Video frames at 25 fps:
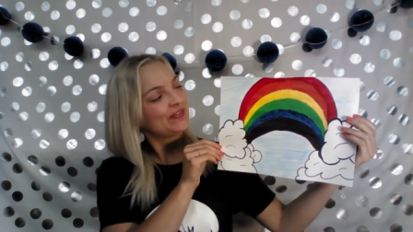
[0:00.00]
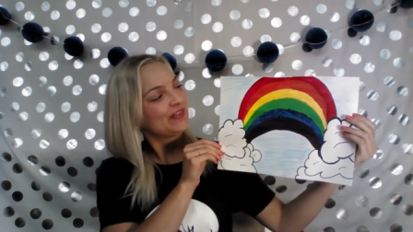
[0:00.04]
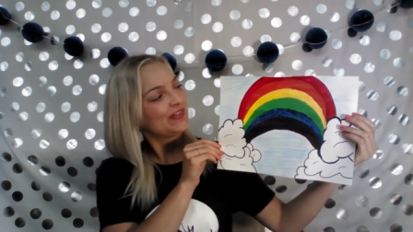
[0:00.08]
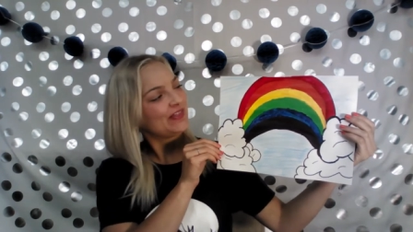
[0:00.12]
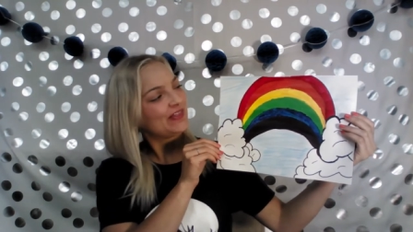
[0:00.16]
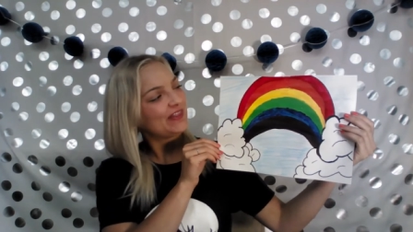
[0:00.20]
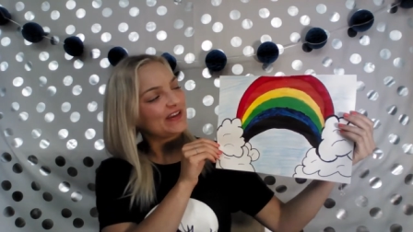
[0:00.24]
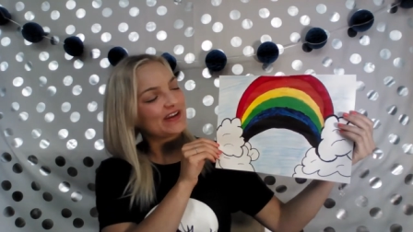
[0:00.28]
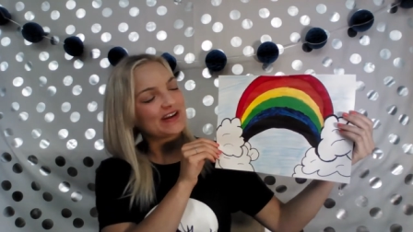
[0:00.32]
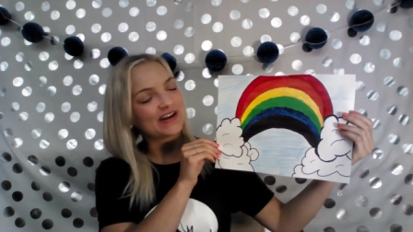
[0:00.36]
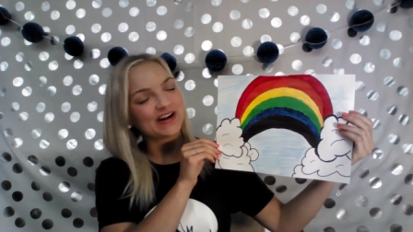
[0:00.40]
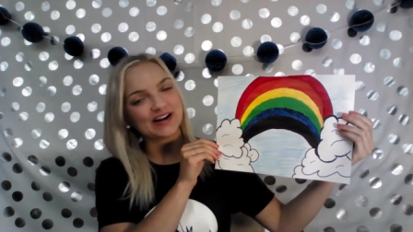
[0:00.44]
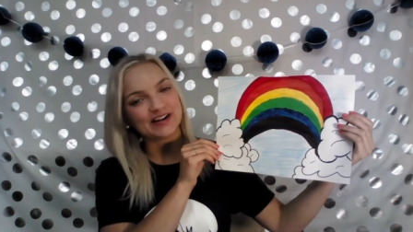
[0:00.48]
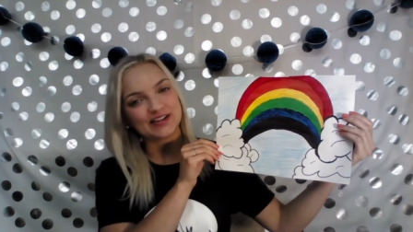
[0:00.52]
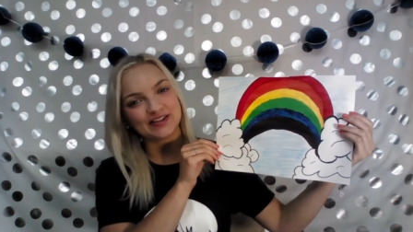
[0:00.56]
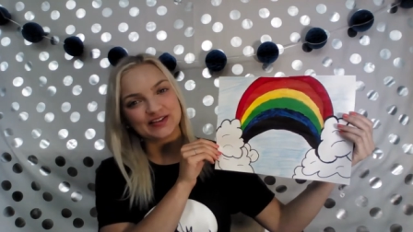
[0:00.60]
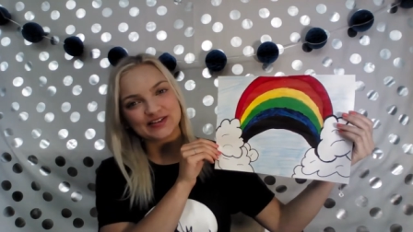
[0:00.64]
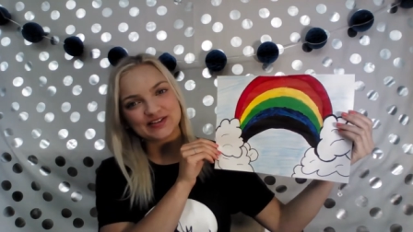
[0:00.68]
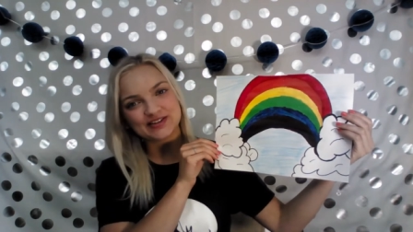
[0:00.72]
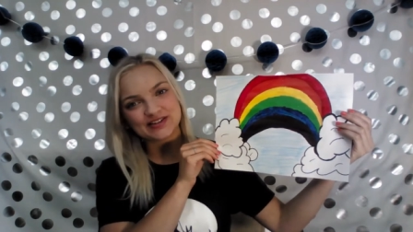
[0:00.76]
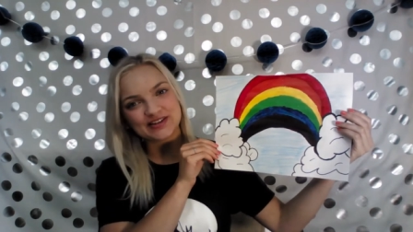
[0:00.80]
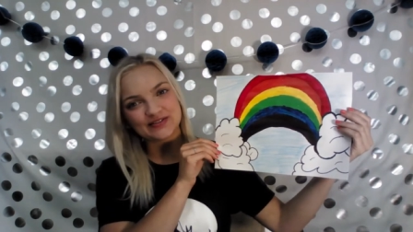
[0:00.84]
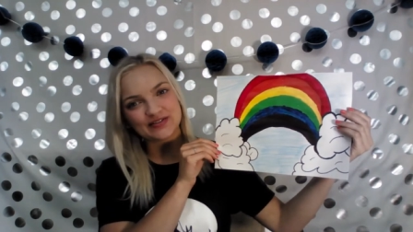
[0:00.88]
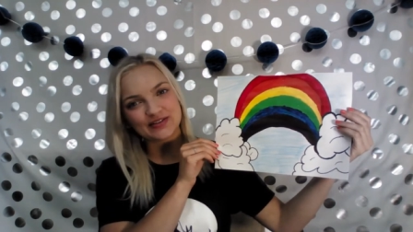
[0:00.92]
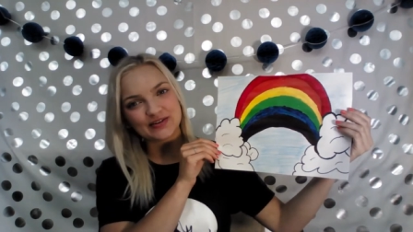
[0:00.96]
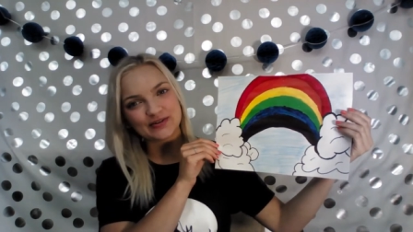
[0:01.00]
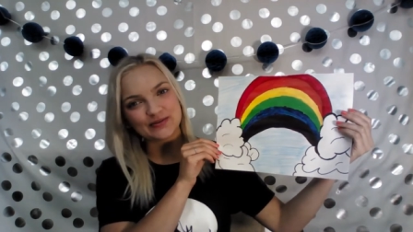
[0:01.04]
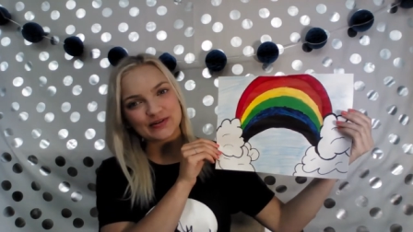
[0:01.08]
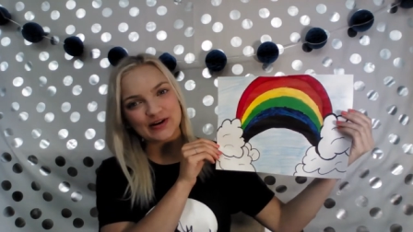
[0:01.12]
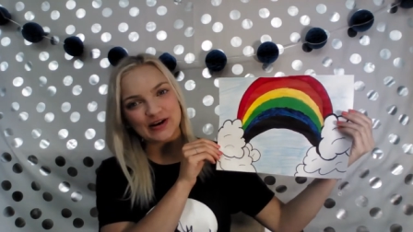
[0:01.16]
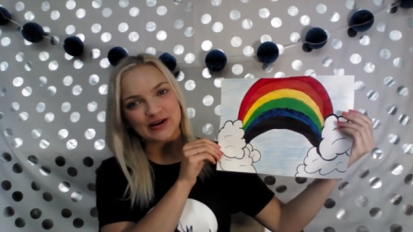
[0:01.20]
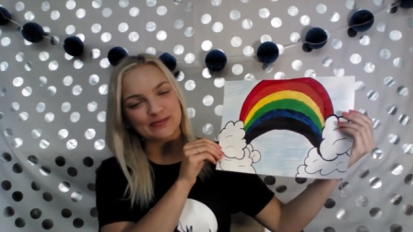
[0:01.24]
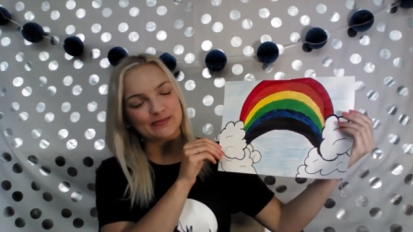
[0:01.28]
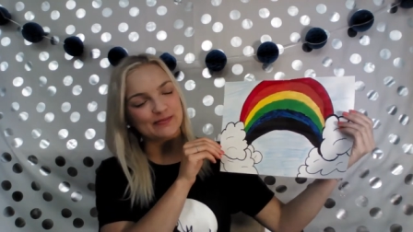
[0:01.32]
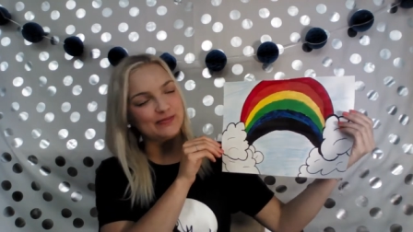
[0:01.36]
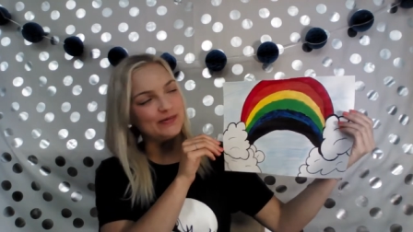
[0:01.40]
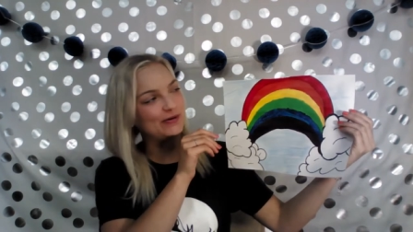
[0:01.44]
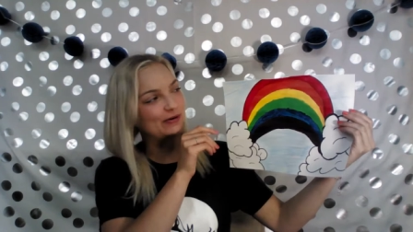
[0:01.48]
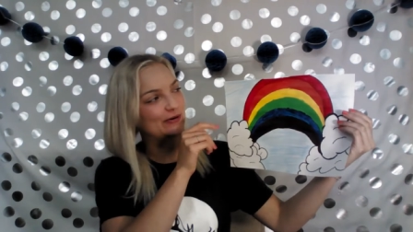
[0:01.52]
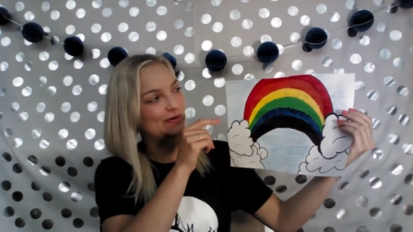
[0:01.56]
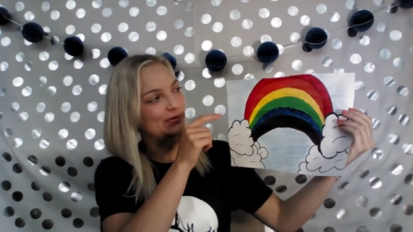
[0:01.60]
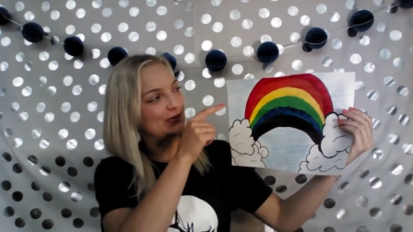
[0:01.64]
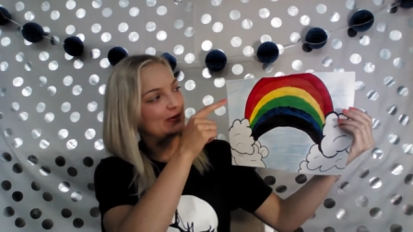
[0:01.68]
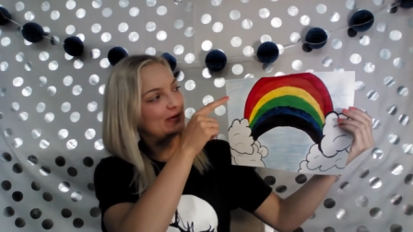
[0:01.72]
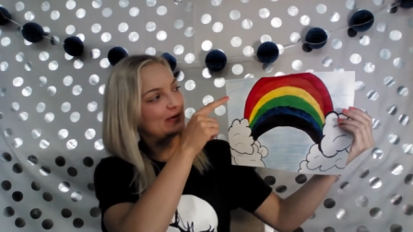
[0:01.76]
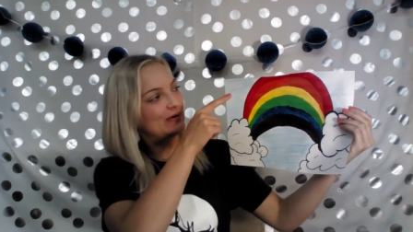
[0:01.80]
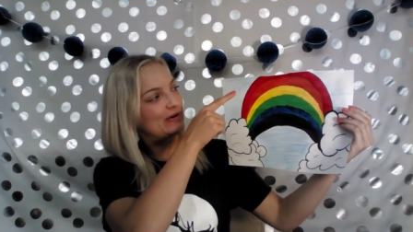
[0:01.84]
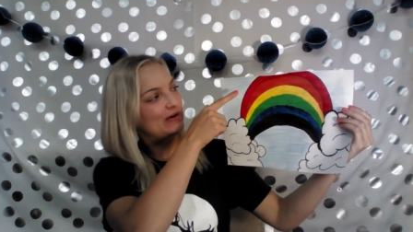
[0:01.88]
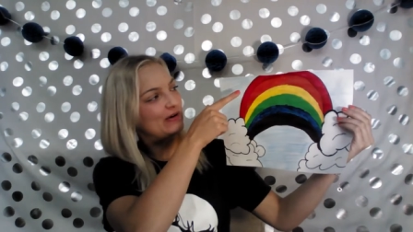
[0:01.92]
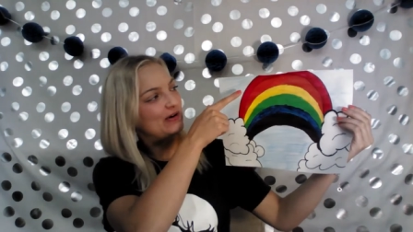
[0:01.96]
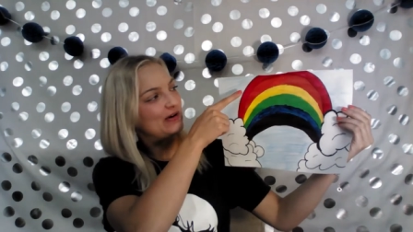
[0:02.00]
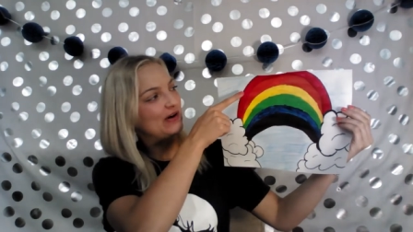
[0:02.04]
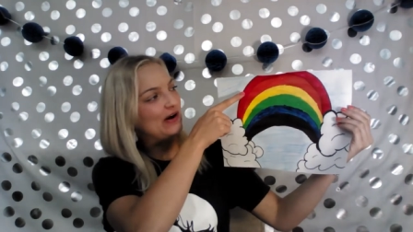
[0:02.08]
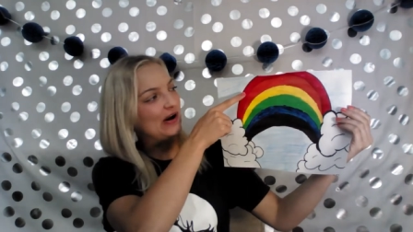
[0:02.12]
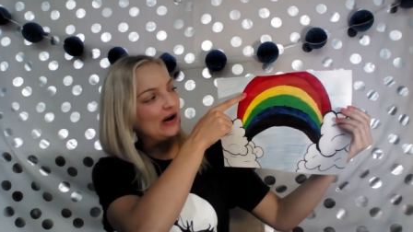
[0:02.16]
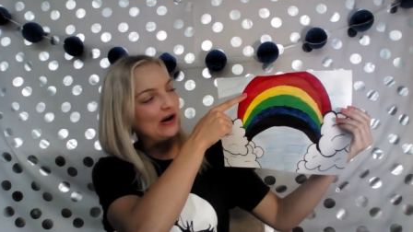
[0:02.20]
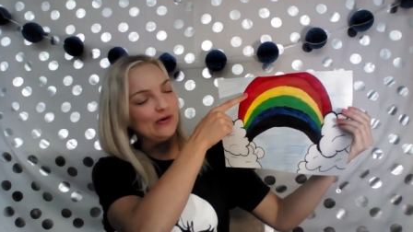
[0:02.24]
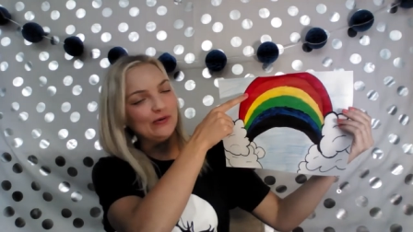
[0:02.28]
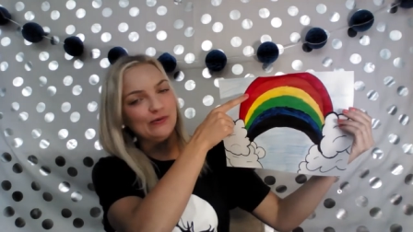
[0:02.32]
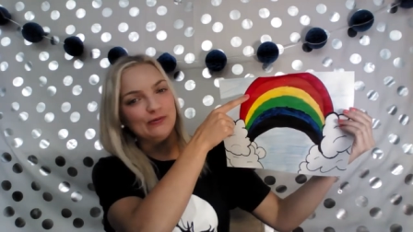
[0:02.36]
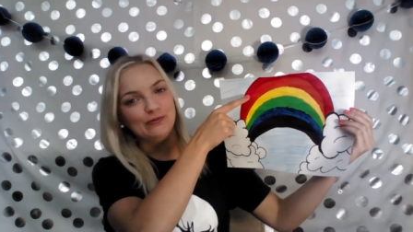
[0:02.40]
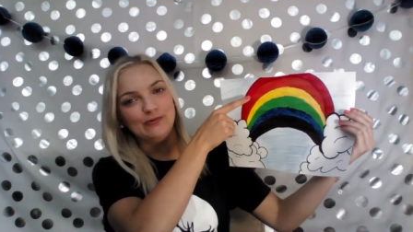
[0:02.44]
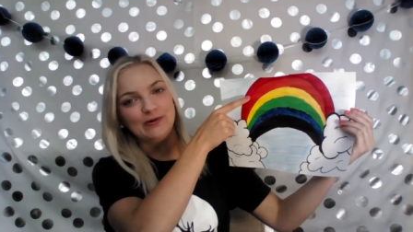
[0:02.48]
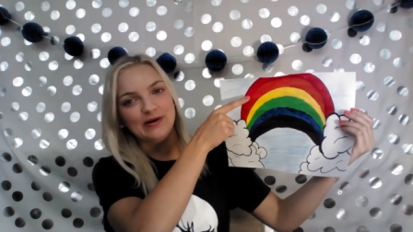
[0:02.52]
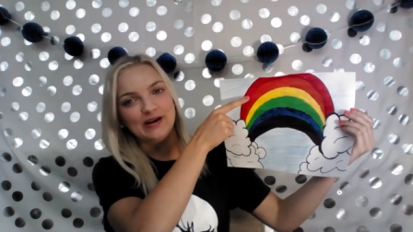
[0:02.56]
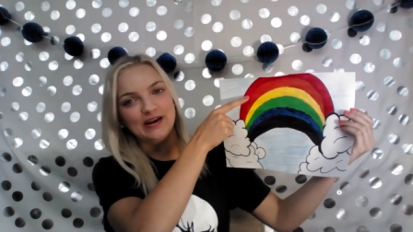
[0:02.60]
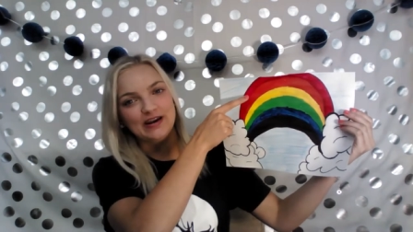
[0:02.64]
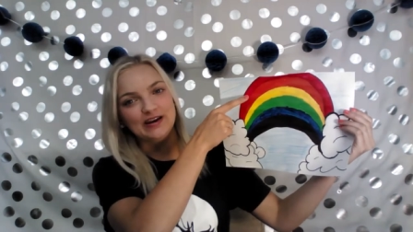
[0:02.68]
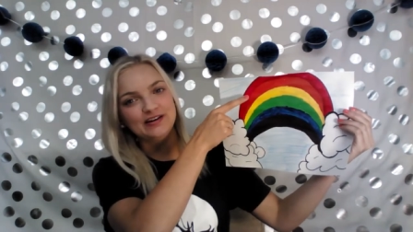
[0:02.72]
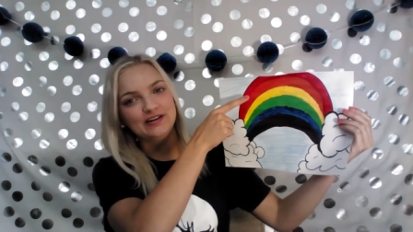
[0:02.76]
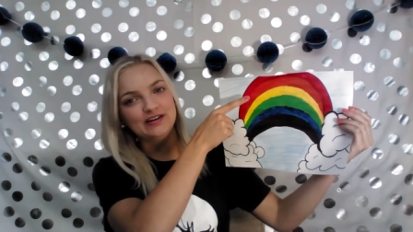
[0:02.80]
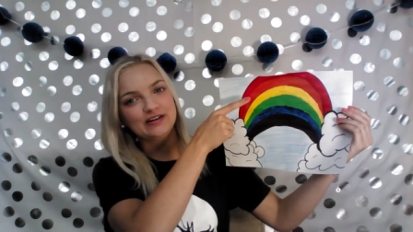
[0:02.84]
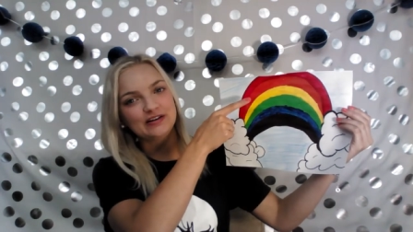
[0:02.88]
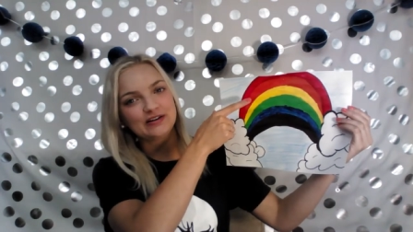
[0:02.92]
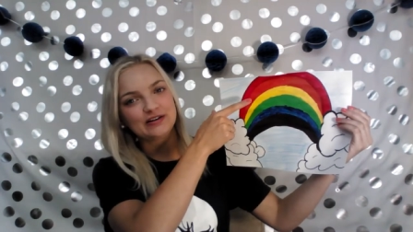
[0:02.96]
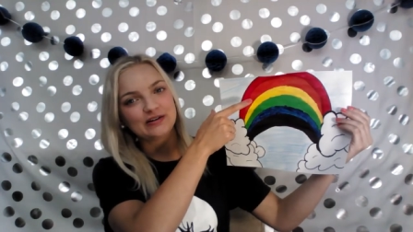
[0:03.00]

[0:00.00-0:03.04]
The colors of the rainbow are red,